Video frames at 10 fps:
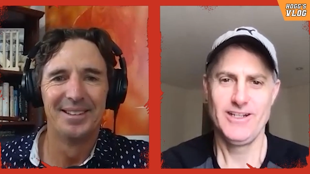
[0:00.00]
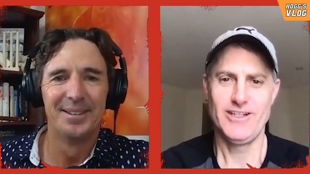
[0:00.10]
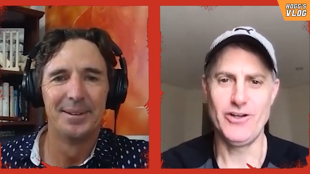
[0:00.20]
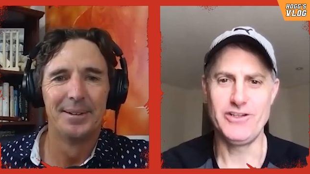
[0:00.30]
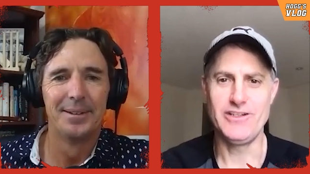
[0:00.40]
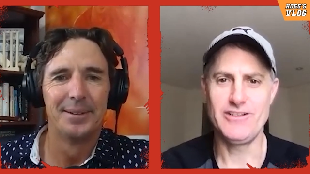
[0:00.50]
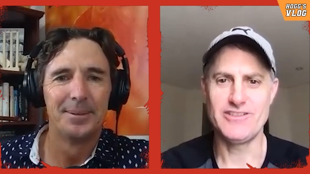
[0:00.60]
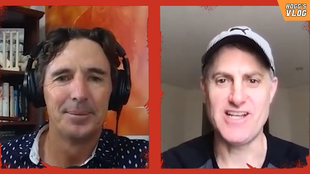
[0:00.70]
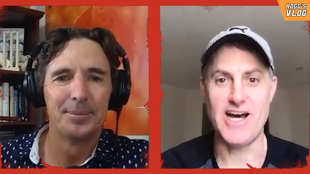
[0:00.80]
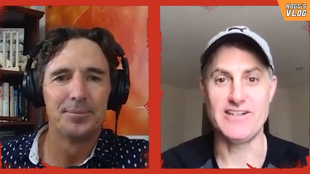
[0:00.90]
Speaker 1: you know, it
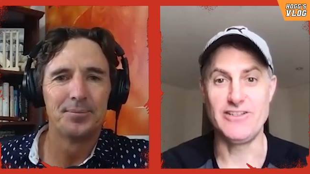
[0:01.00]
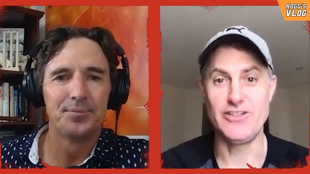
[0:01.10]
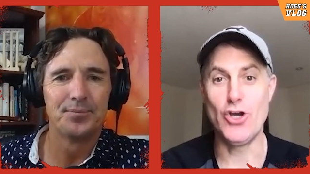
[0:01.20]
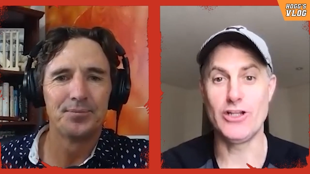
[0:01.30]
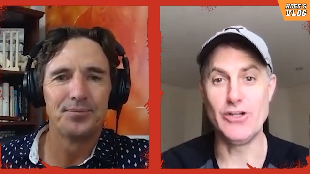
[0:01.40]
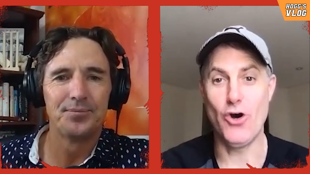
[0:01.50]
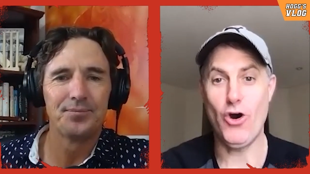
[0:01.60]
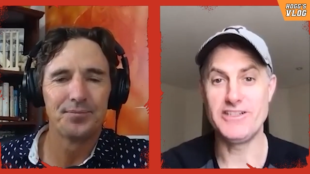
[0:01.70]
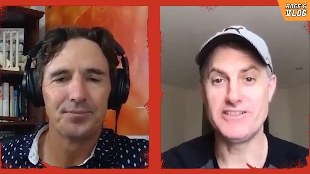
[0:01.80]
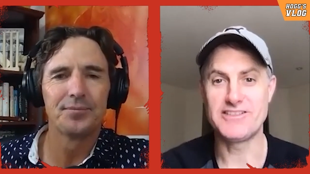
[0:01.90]
started in the early
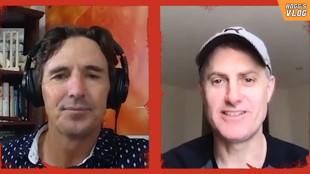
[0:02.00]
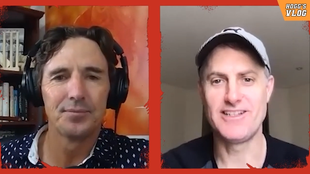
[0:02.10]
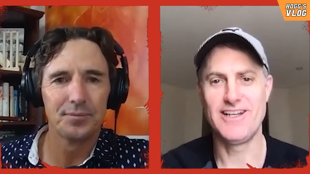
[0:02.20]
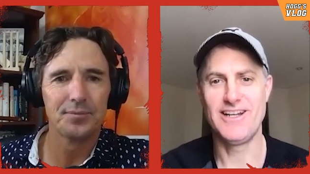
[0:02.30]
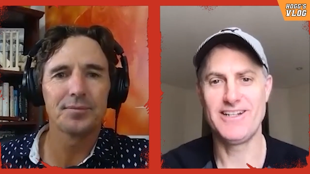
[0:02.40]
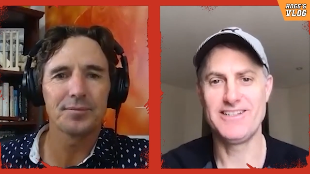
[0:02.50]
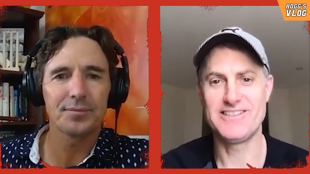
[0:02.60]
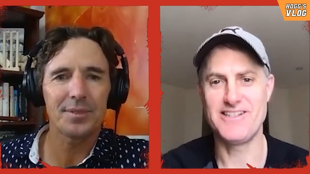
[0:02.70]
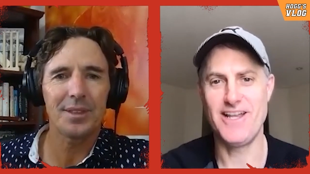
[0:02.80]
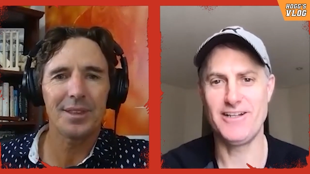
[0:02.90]
nineties. And
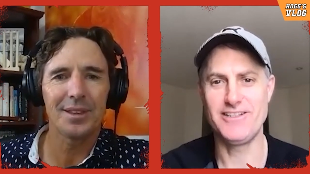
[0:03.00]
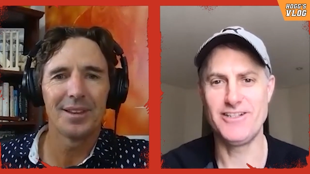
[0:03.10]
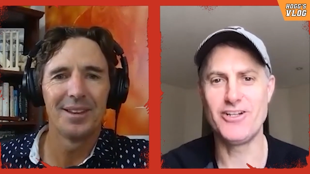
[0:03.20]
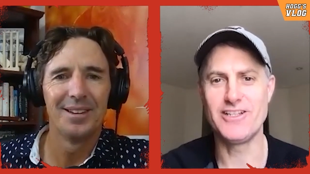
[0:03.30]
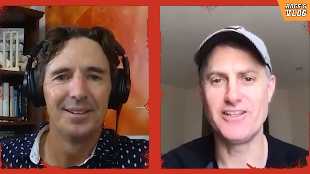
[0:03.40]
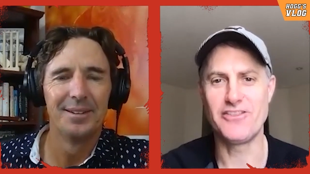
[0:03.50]
it's now, you know, nearly